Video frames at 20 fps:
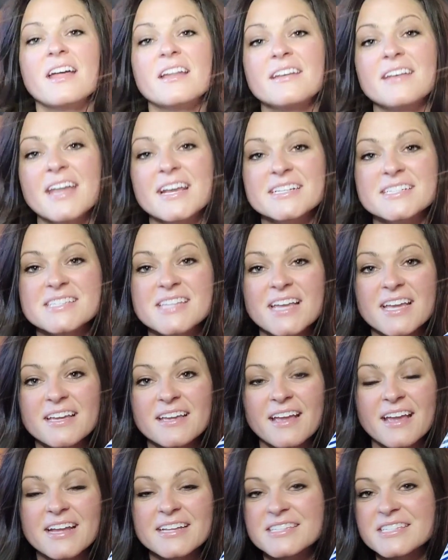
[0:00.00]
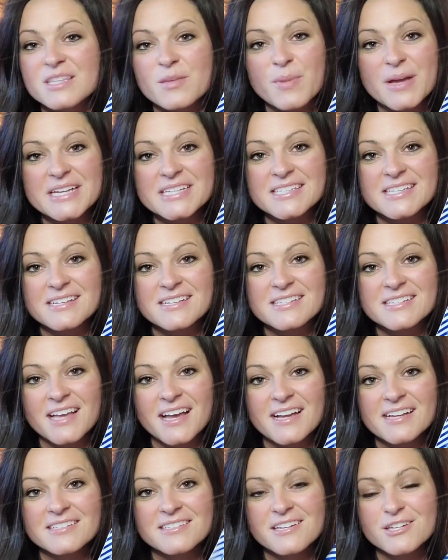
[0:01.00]
Next thing, it's the basics,
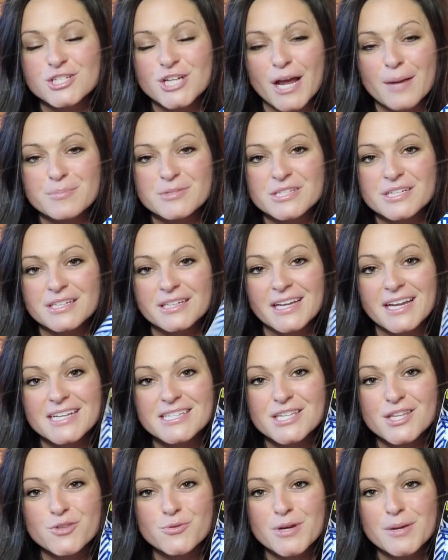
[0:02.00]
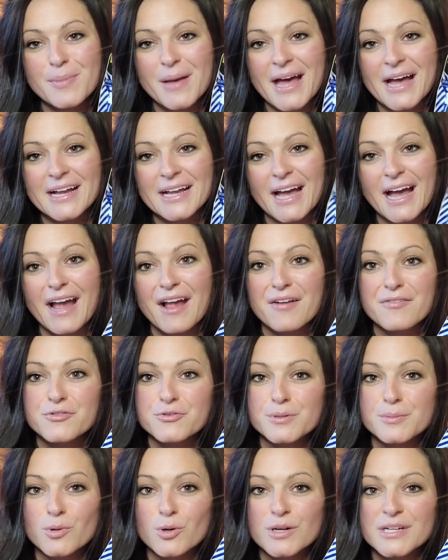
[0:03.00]
guys. Chapstick. It's a 3-pack. I have
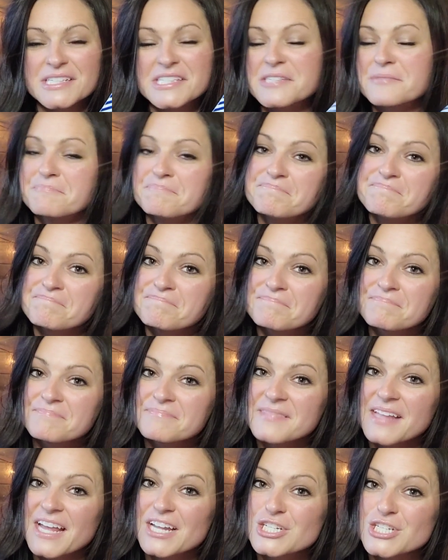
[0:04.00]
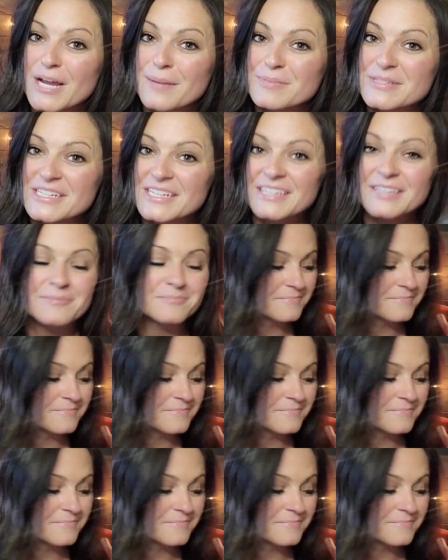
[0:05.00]
3 boys. Chapstick.